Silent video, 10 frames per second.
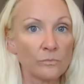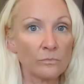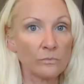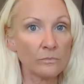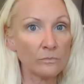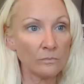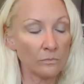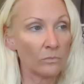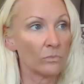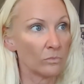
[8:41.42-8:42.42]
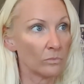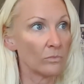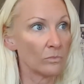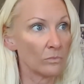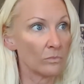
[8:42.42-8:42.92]

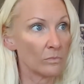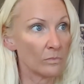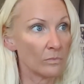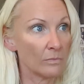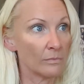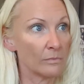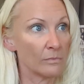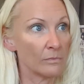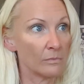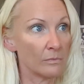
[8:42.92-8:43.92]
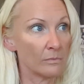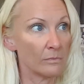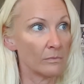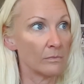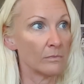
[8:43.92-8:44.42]

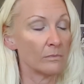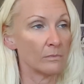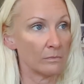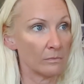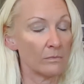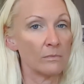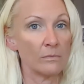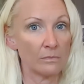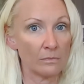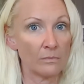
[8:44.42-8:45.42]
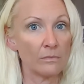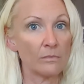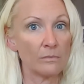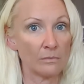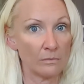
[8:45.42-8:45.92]

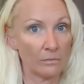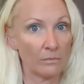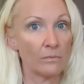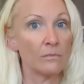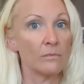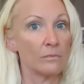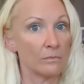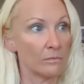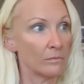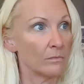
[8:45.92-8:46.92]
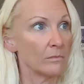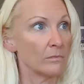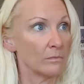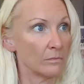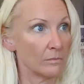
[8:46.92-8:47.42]

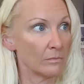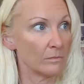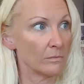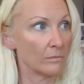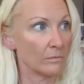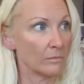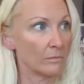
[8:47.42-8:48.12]
(silent)